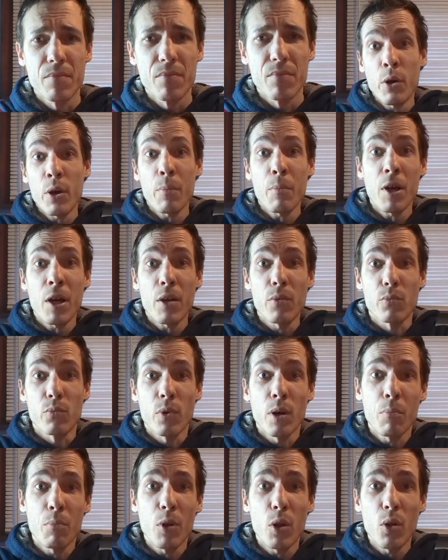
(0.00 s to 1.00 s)
Pokemon
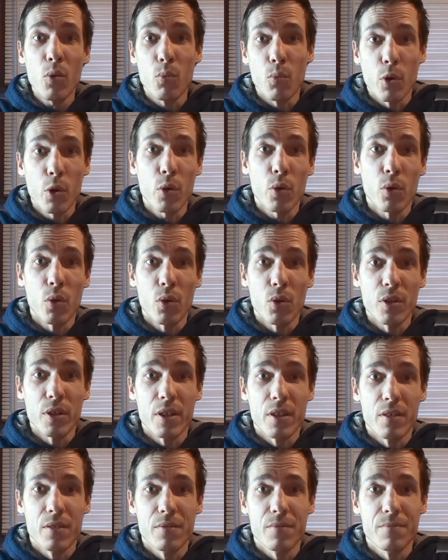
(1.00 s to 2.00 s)
Rumble World.
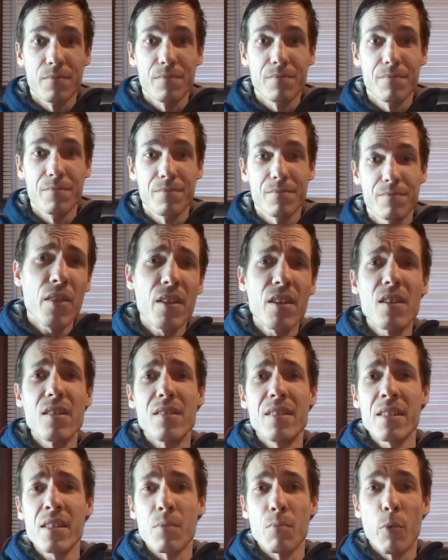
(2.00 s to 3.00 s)
And the
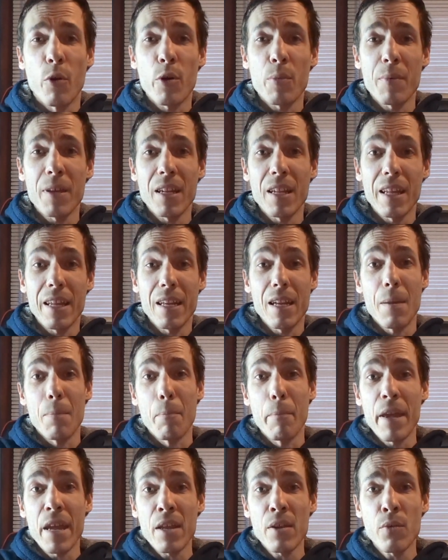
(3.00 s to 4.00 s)
disappointment in the
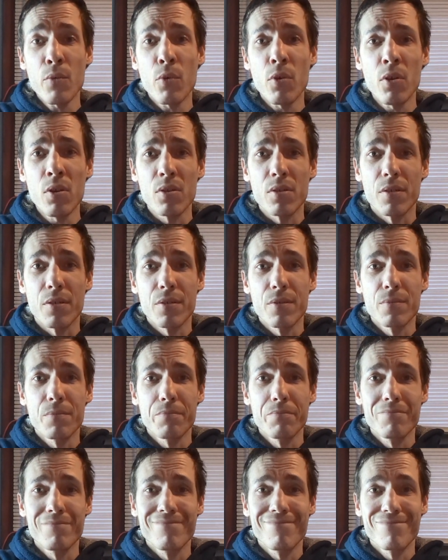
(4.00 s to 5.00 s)
manual?
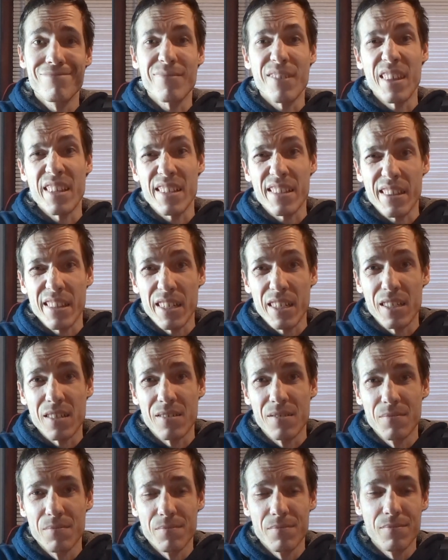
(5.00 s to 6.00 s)
This thing.
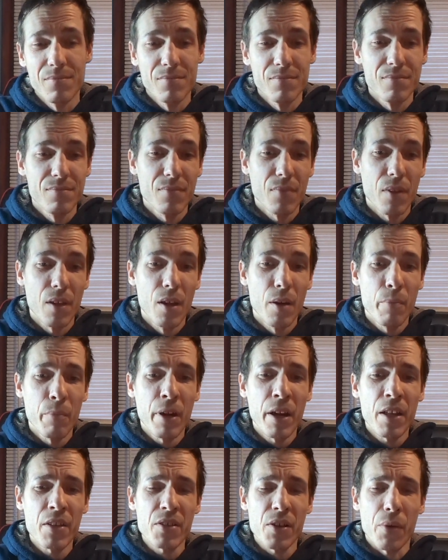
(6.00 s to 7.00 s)

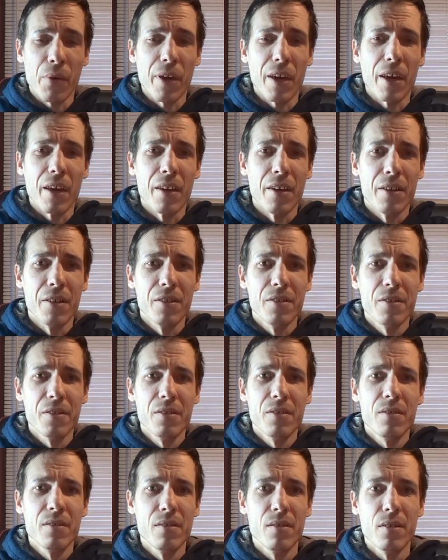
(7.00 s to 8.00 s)
But it's okay.
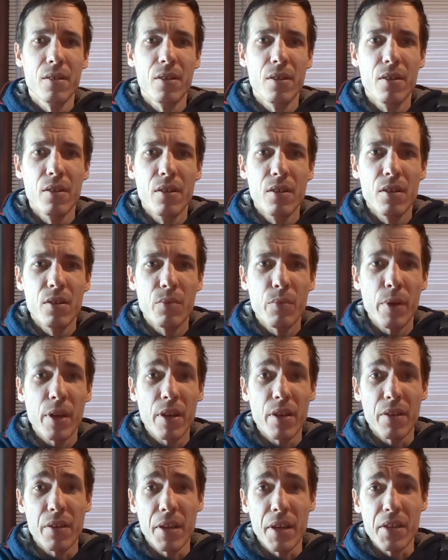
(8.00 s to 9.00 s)
We get
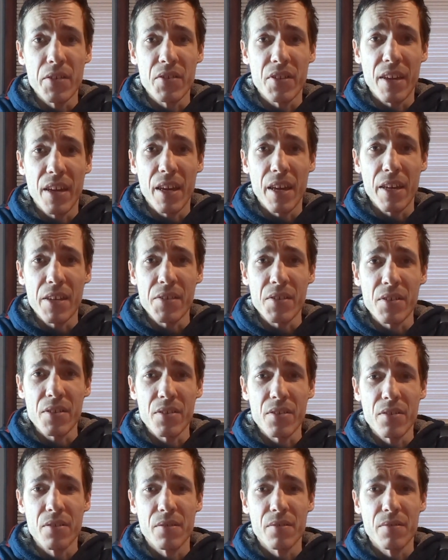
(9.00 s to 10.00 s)
a nice case.